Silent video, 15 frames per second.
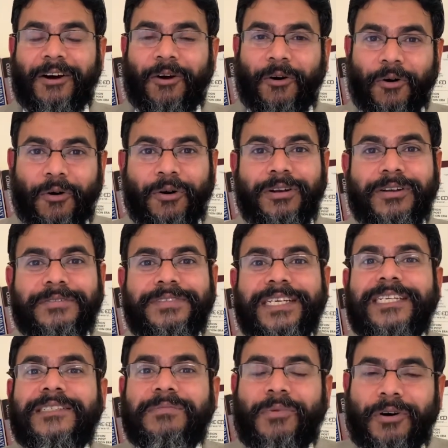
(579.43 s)
all of
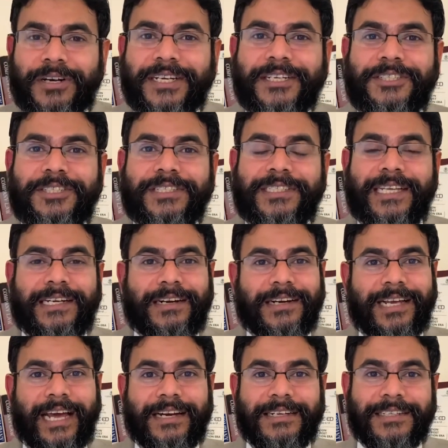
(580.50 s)
these mortgages that are
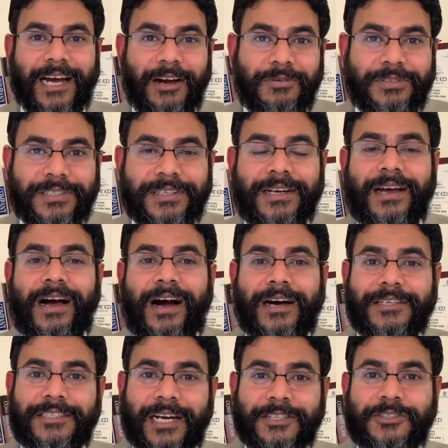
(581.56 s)
carried out are
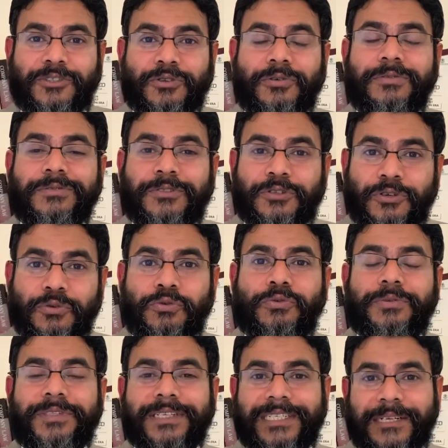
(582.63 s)
done so through
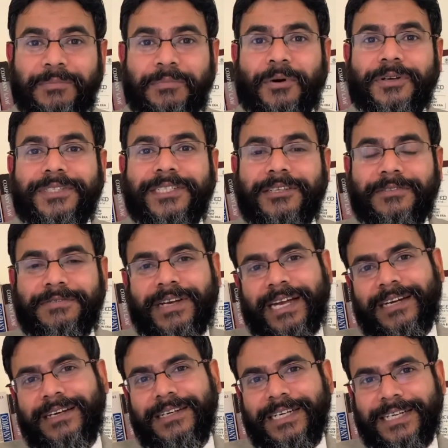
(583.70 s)
the deposit of
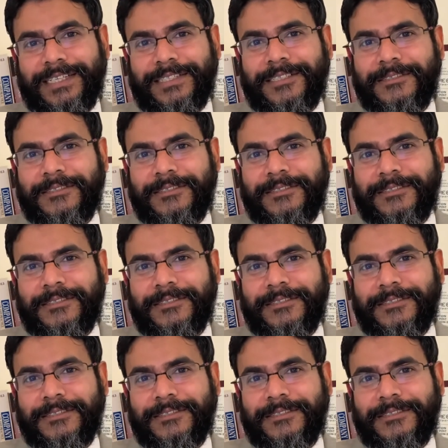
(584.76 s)
title deeds.